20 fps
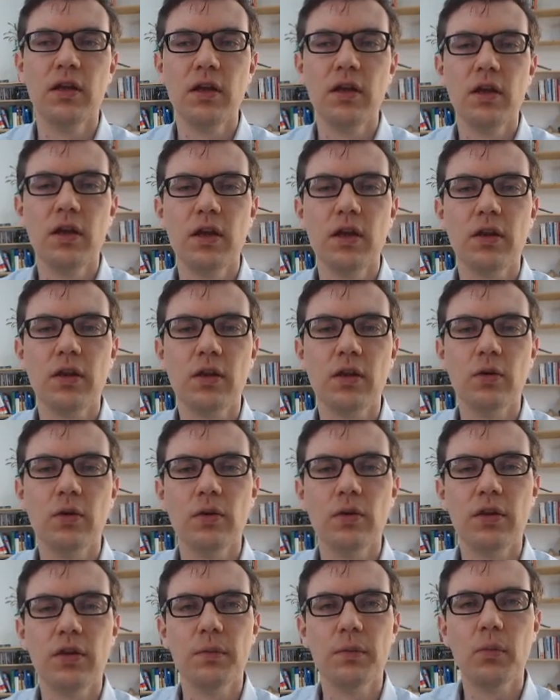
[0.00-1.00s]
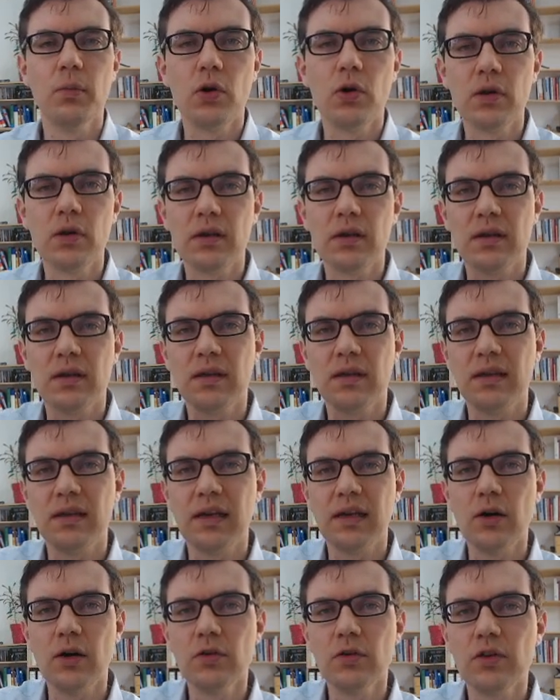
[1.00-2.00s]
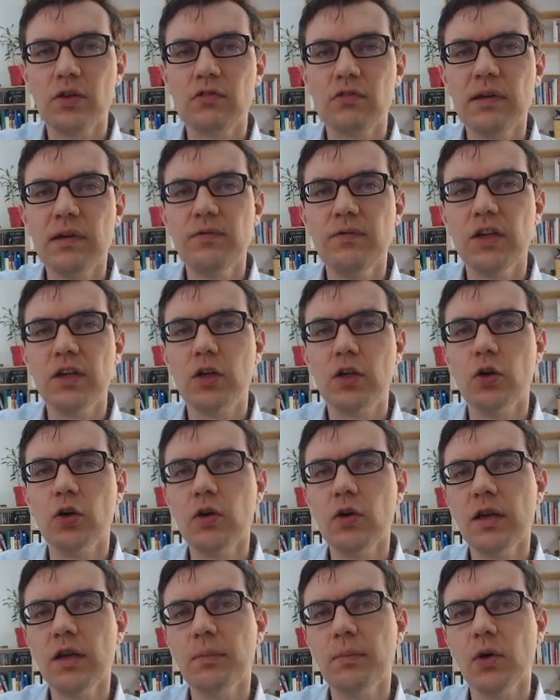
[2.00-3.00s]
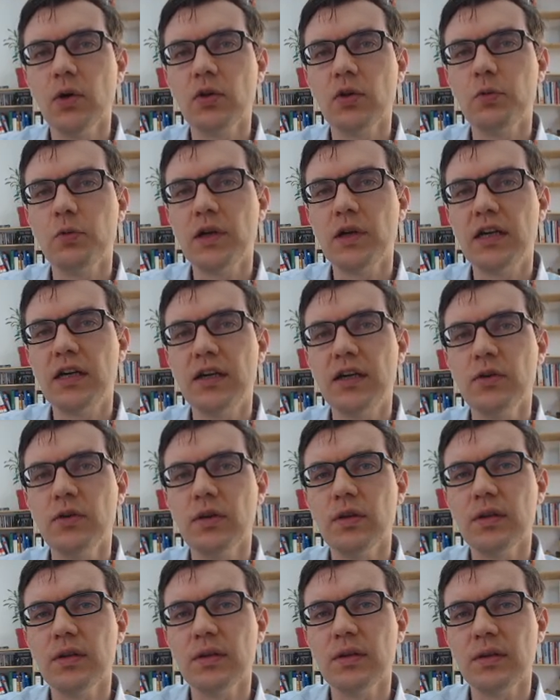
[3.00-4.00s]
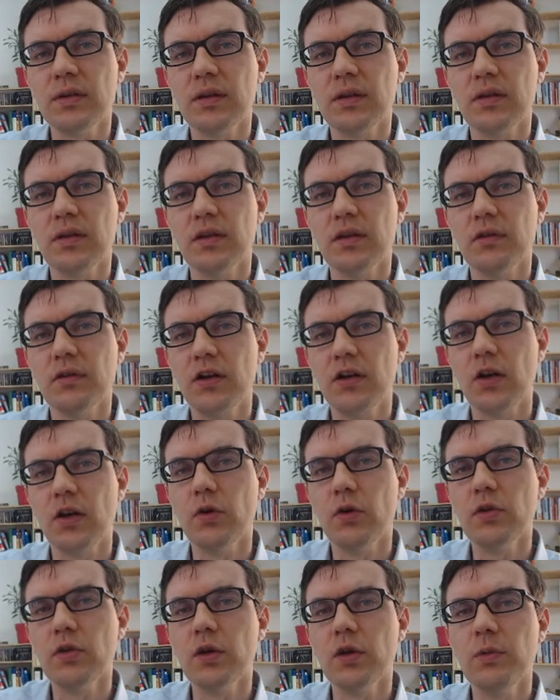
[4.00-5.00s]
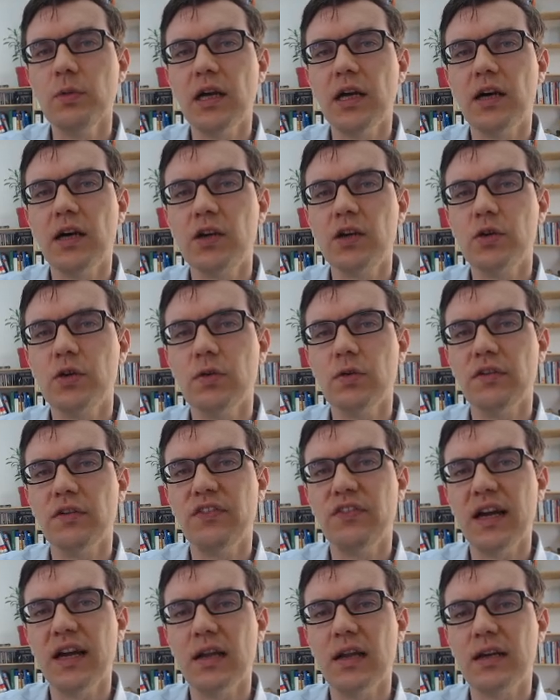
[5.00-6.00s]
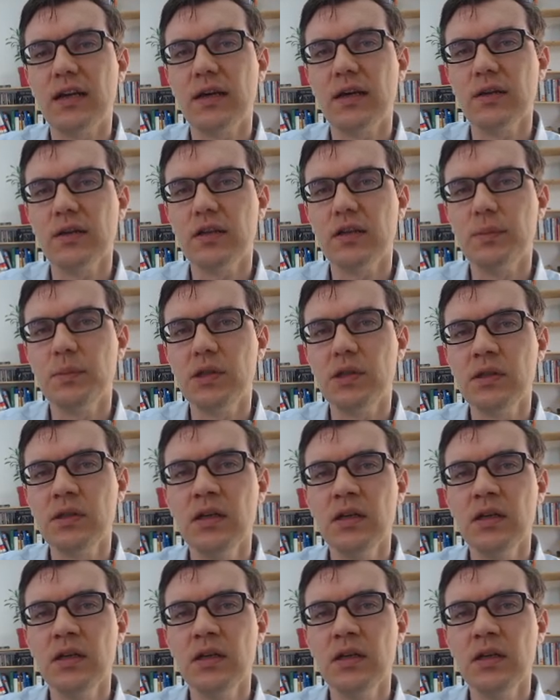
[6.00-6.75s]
Though the more downstream we go in most warehouses, the closer we are to the final customer,